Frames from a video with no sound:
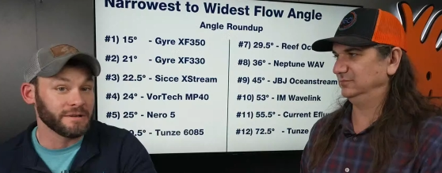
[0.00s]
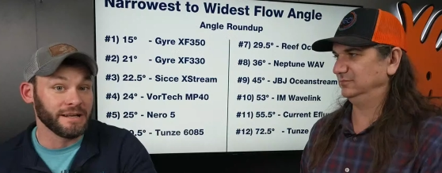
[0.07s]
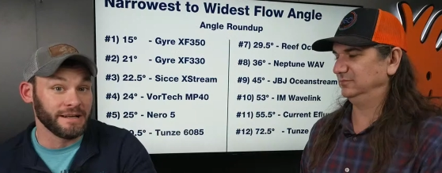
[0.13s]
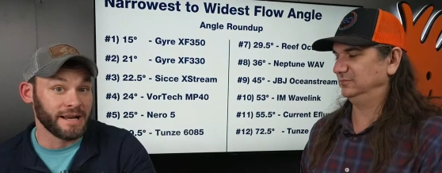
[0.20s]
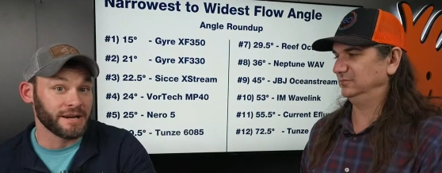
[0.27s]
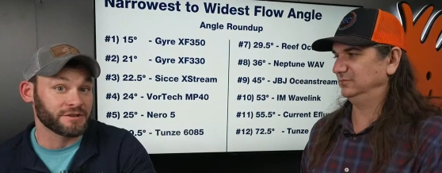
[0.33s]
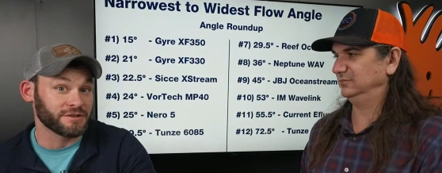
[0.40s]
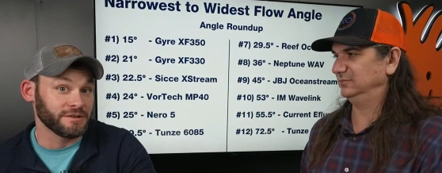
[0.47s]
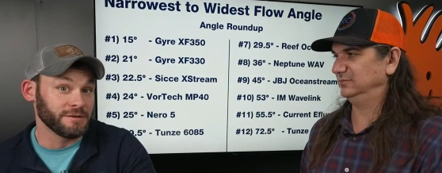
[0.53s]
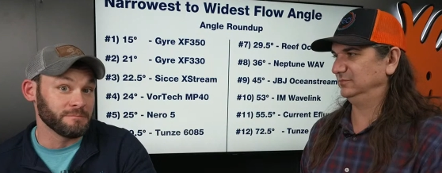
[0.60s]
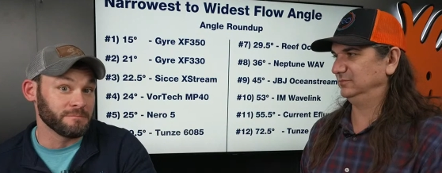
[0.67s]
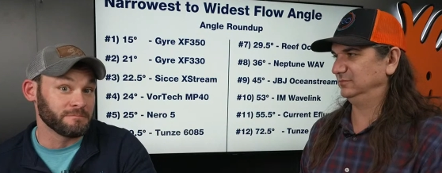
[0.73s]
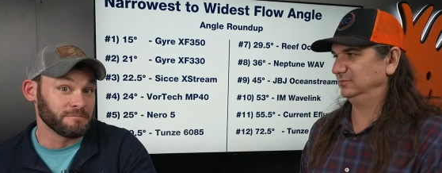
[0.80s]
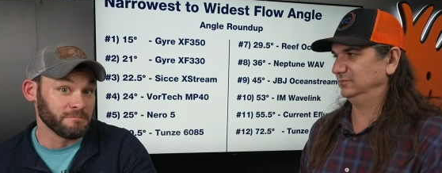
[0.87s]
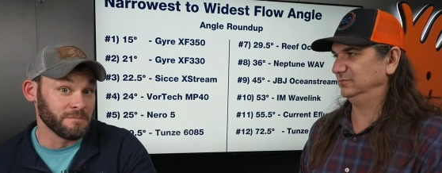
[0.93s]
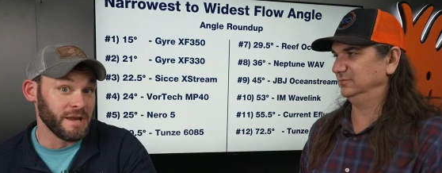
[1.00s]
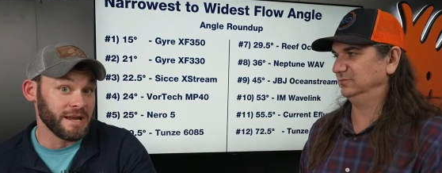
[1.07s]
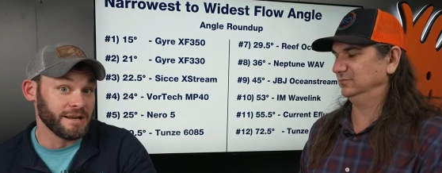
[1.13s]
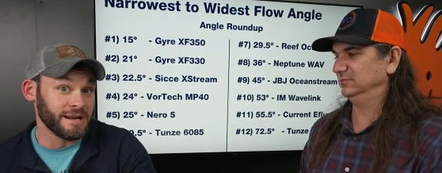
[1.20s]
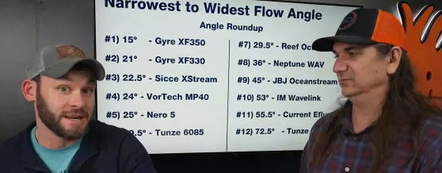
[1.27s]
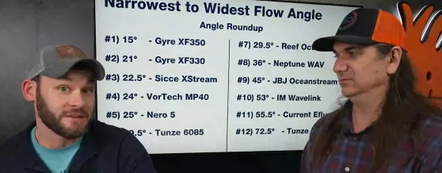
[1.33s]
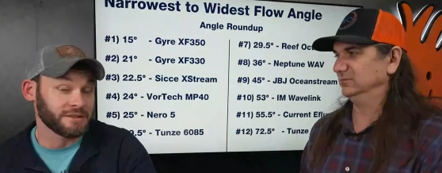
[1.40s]
Speaker 1: it actually
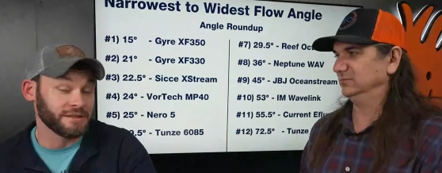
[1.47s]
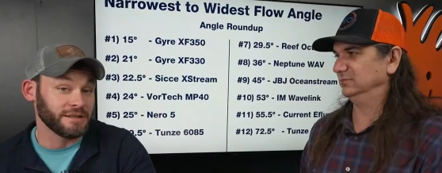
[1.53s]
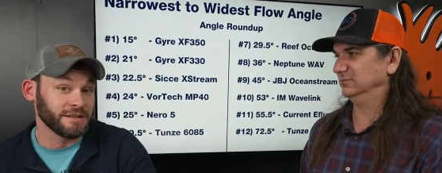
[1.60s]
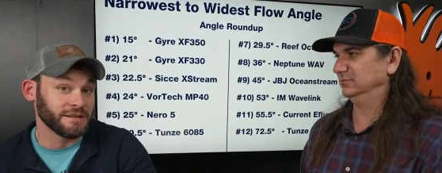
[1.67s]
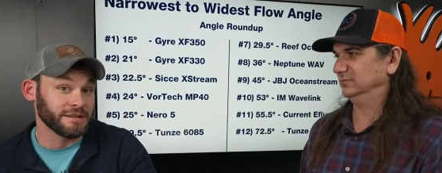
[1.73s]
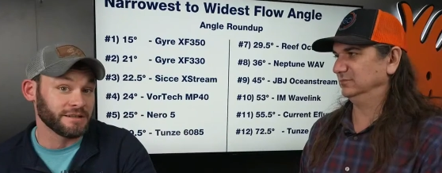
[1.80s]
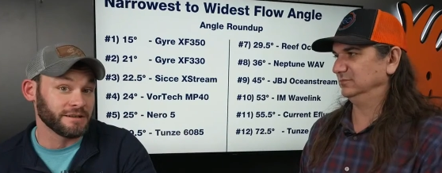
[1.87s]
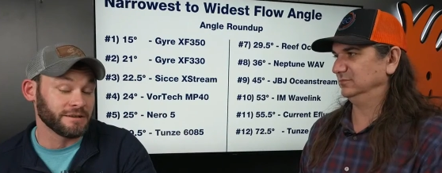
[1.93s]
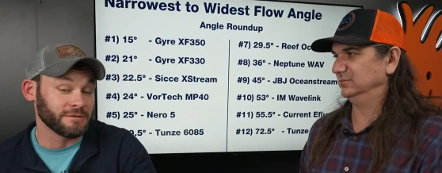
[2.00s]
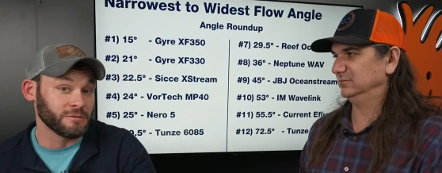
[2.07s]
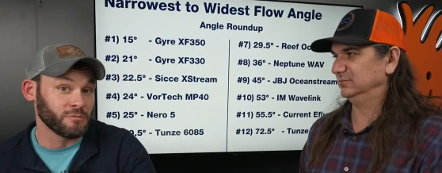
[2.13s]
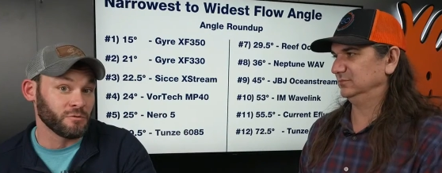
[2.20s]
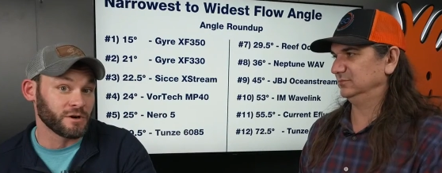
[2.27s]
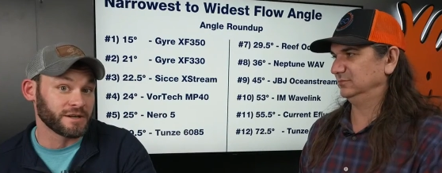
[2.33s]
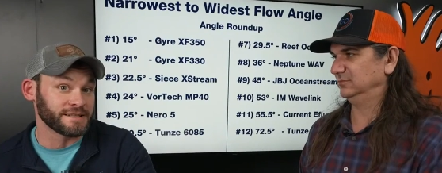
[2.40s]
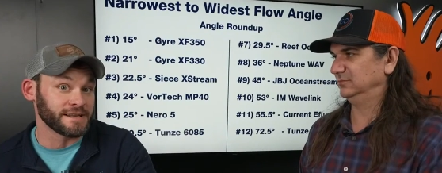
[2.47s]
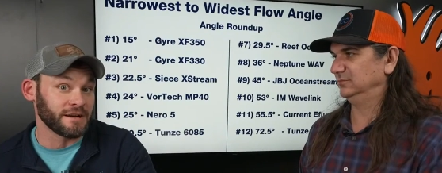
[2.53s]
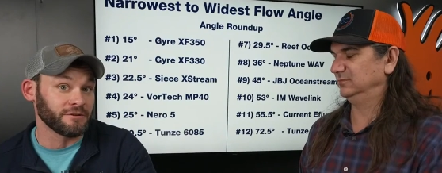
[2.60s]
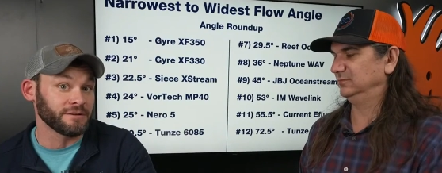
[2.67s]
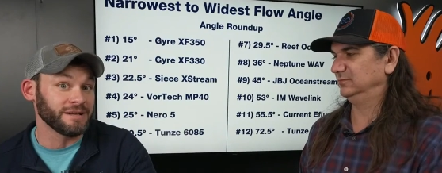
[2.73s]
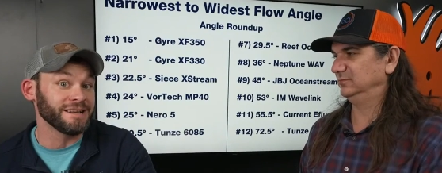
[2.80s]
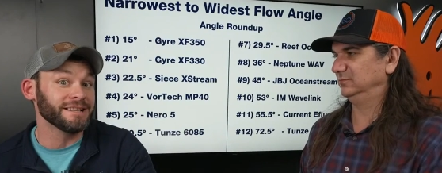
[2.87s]
it actually uh, works
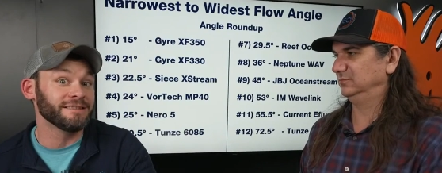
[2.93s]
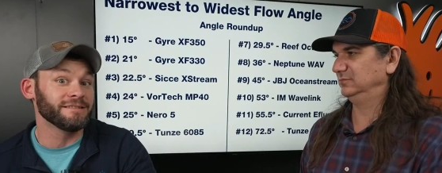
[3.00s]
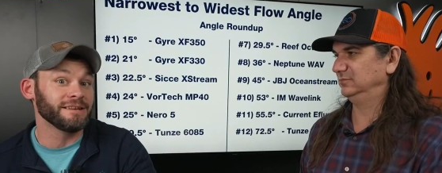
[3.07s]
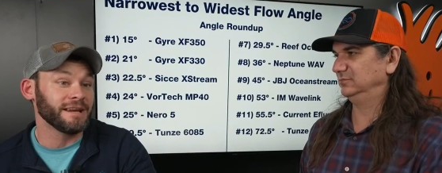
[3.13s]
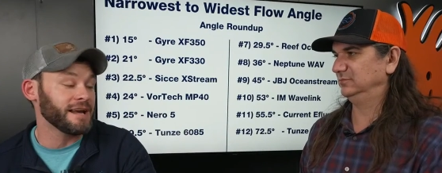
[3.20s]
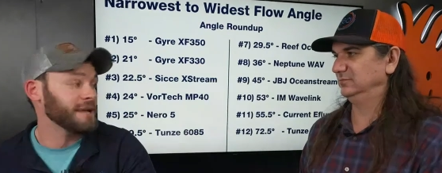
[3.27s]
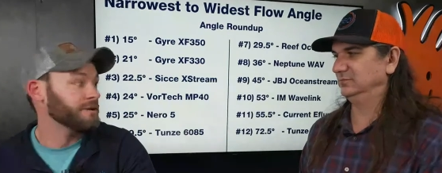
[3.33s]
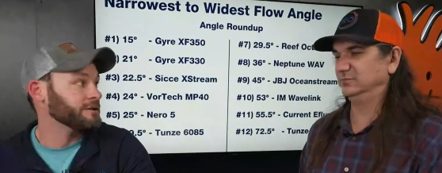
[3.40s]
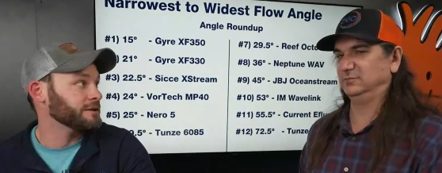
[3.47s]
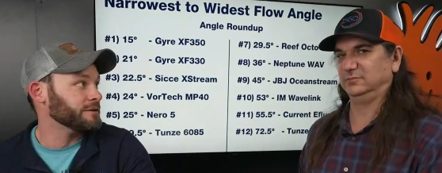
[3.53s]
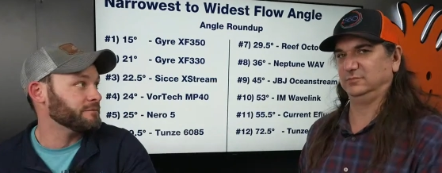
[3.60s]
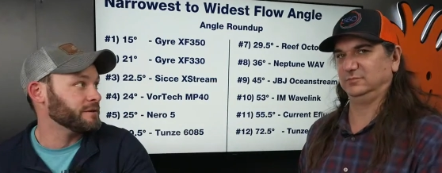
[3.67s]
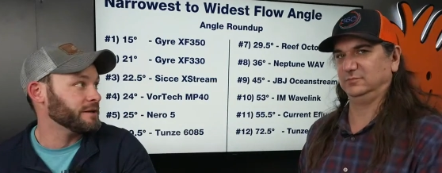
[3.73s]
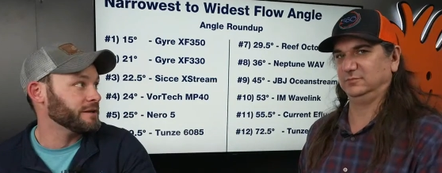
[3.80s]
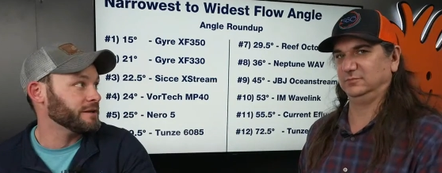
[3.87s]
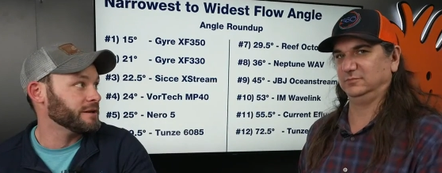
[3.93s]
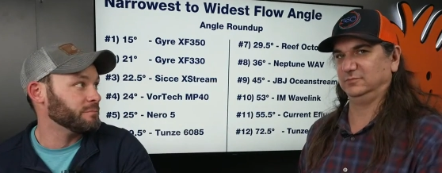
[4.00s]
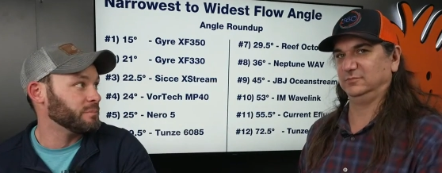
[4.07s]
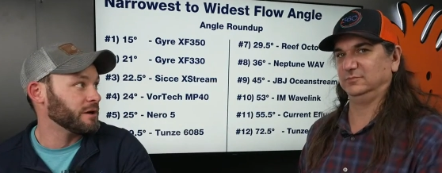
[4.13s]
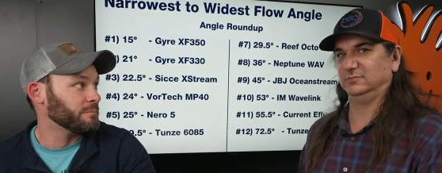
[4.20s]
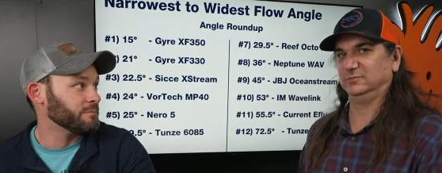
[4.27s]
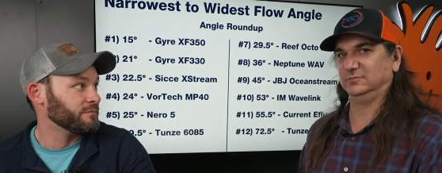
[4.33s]
out in the angle angle of the uh,
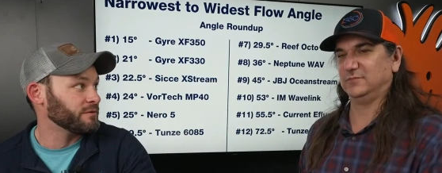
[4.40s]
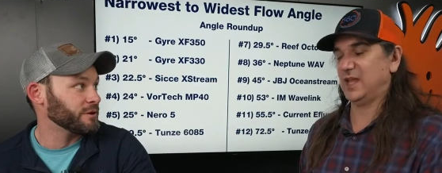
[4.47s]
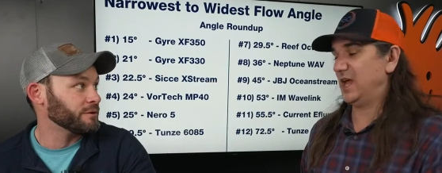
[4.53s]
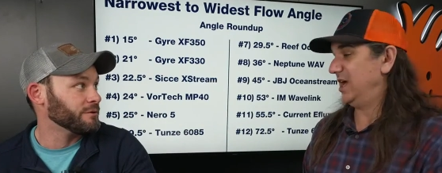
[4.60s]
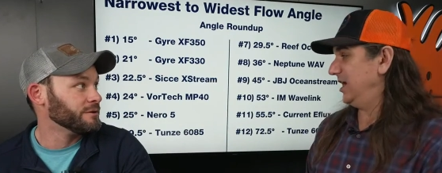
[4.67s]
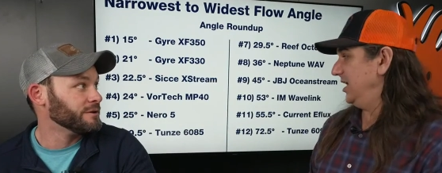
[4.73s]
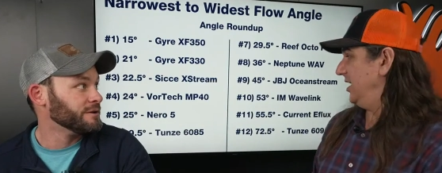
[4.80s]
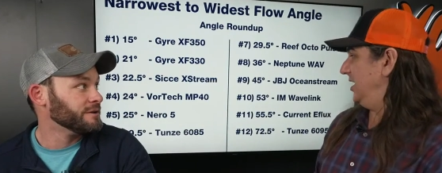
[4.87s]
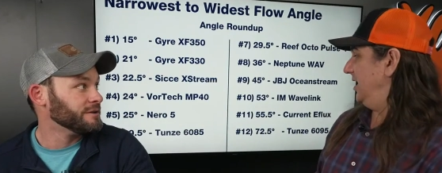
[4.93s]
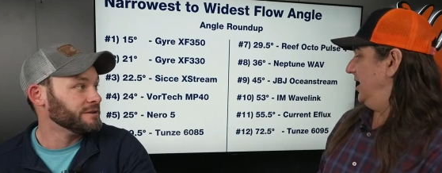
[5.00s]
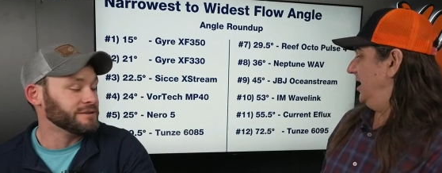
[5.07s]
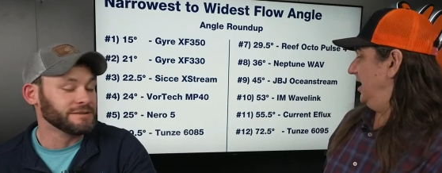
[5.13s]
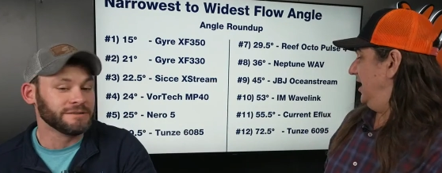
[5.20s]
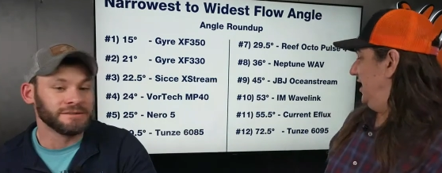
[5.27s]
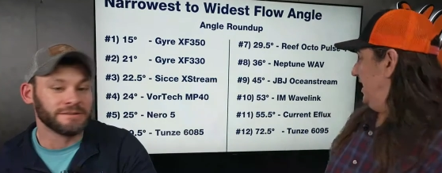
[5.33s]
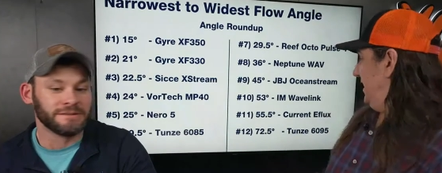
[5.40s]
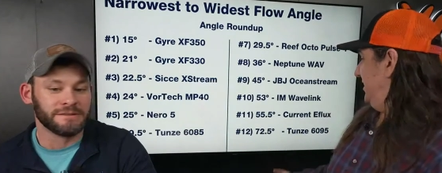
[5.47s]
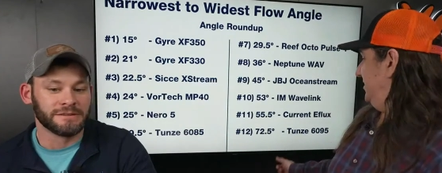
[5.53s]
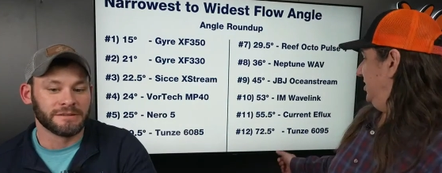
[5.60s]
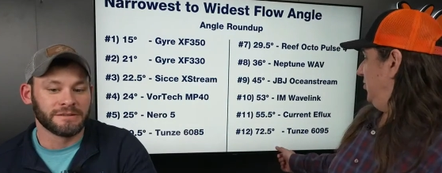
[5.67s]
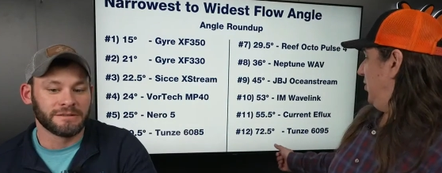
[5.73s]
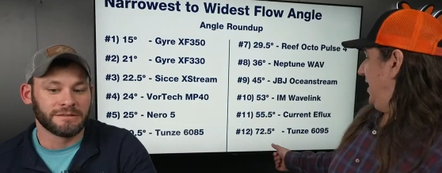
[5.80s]
pump flow?
Speaker 2: Uh,
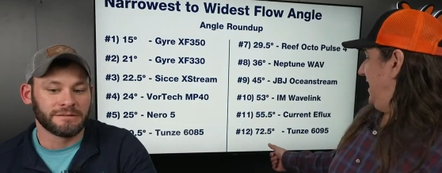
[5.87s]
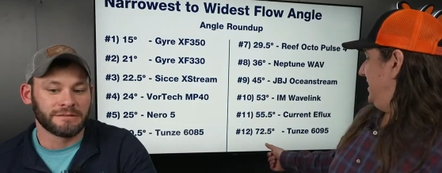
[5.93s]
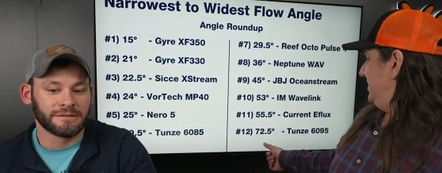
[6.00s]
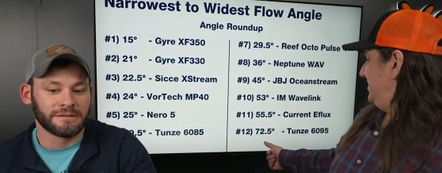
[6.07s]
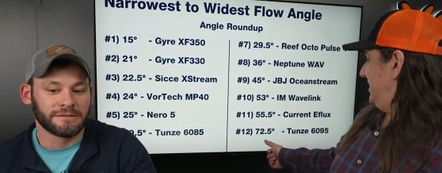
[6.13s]
and the widest